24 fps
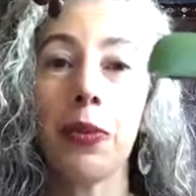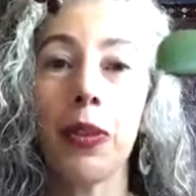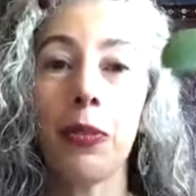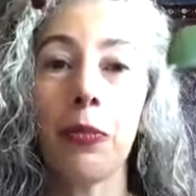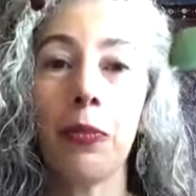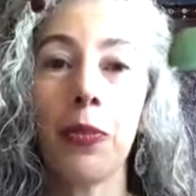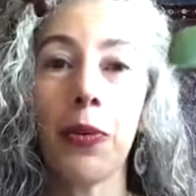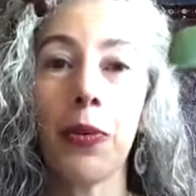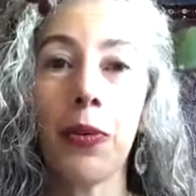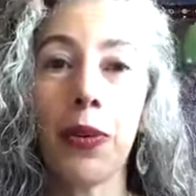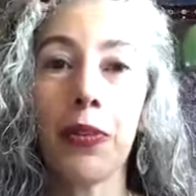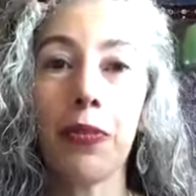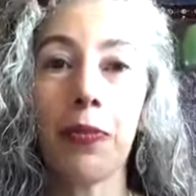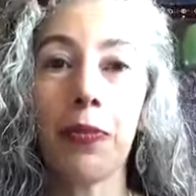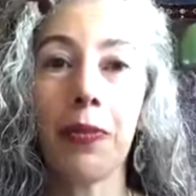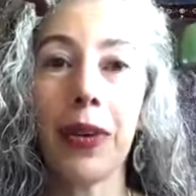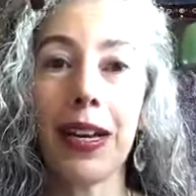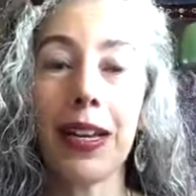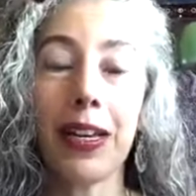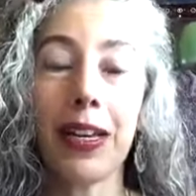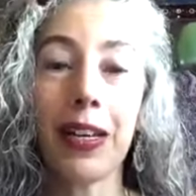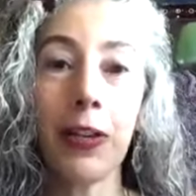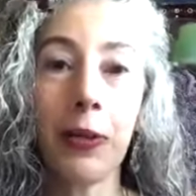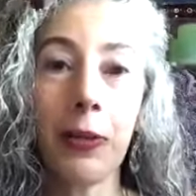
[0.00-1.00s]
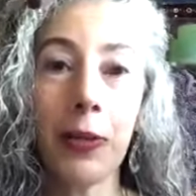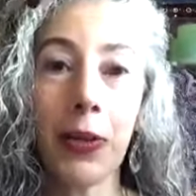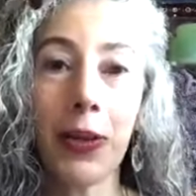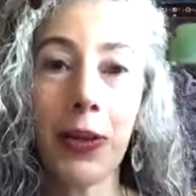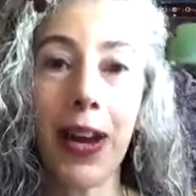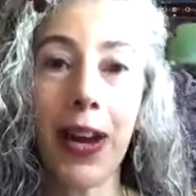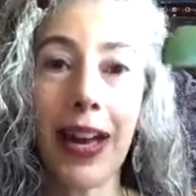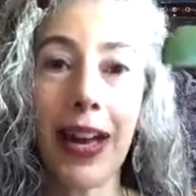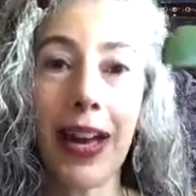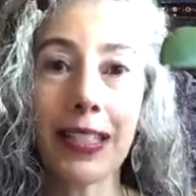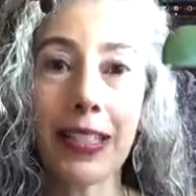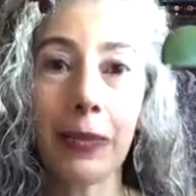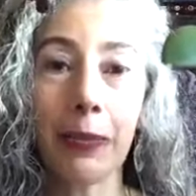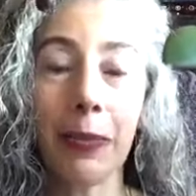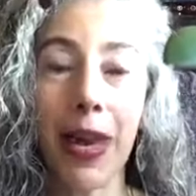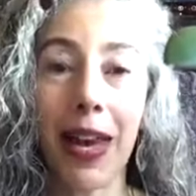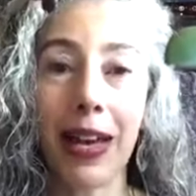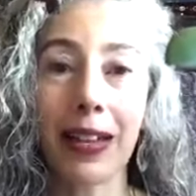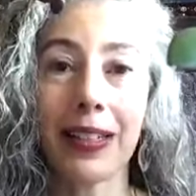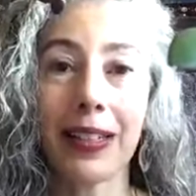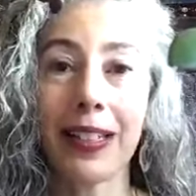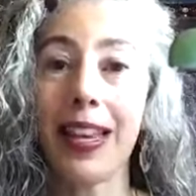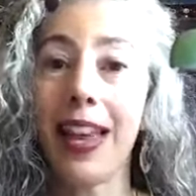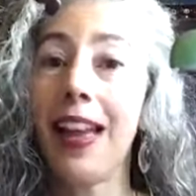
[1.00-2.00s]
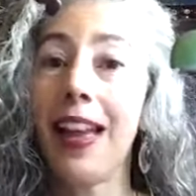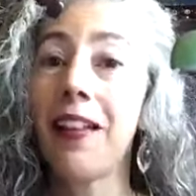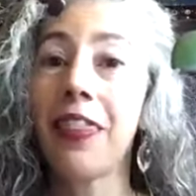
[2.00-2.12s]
more of my humor aspect.